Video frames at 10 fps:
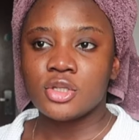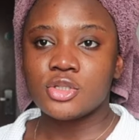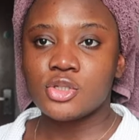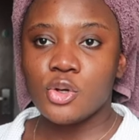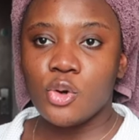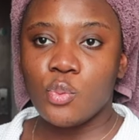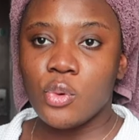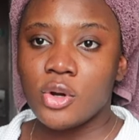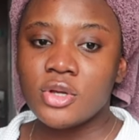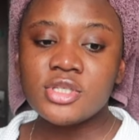So
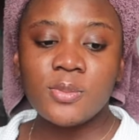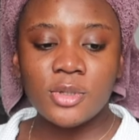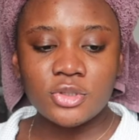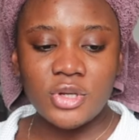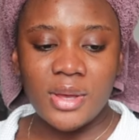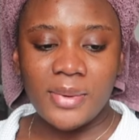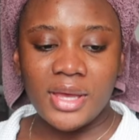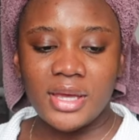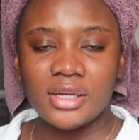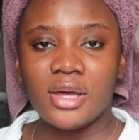we're going to blow dry my
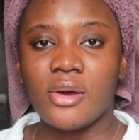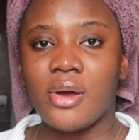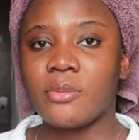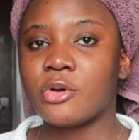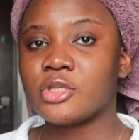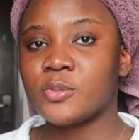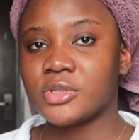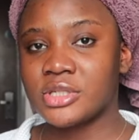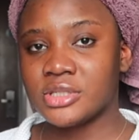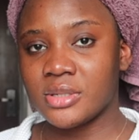hair now. I'm going to
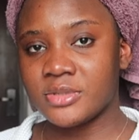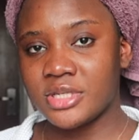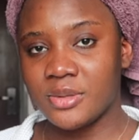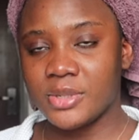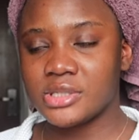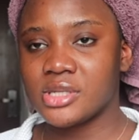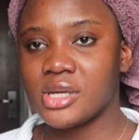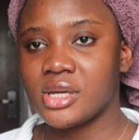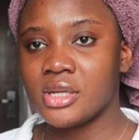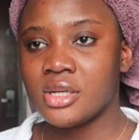put in some shea
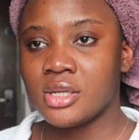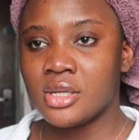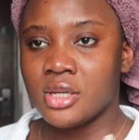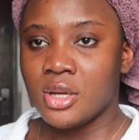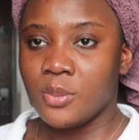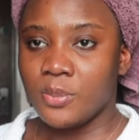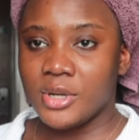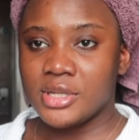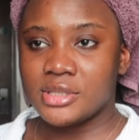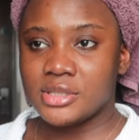butter,
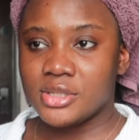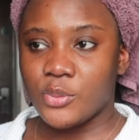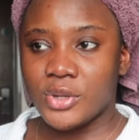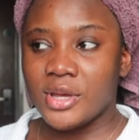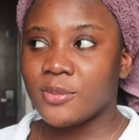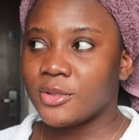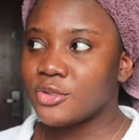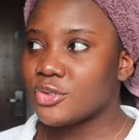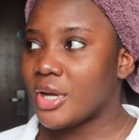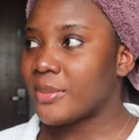but when I
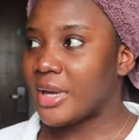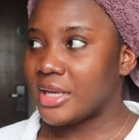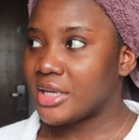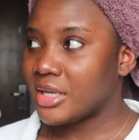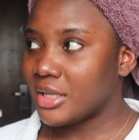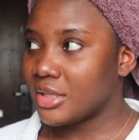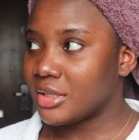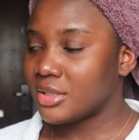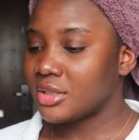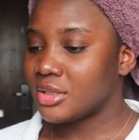blow dry my
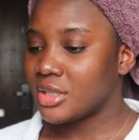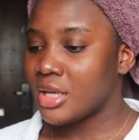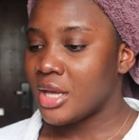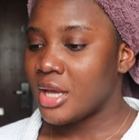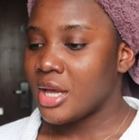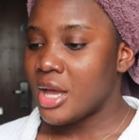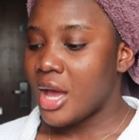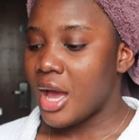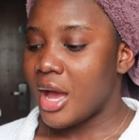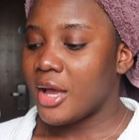hair
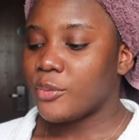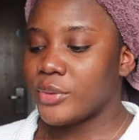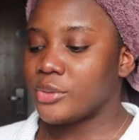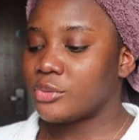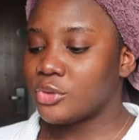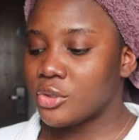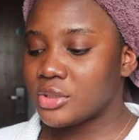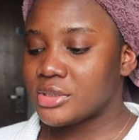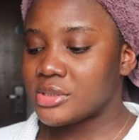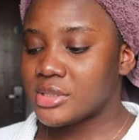I will
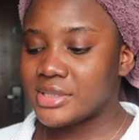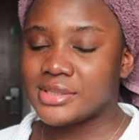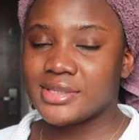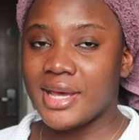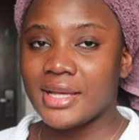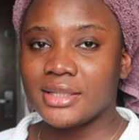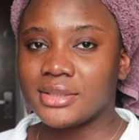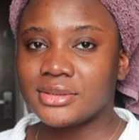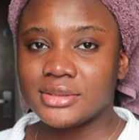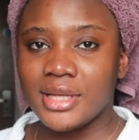not style
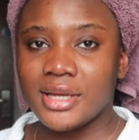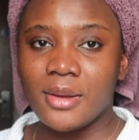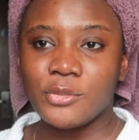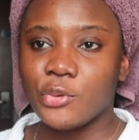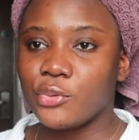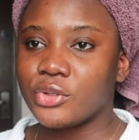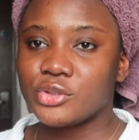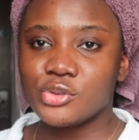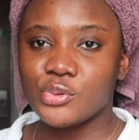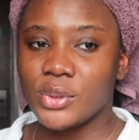it. Like, I'm not going
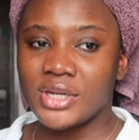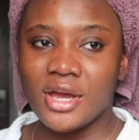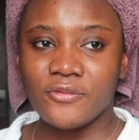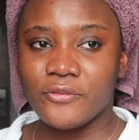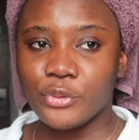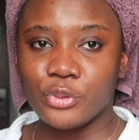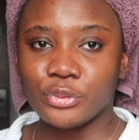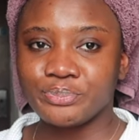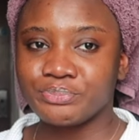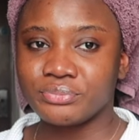to do an afro,
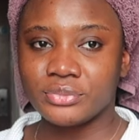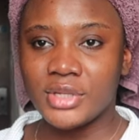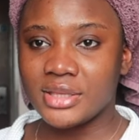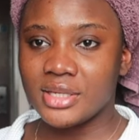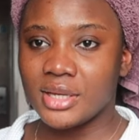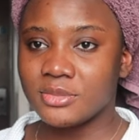nothing.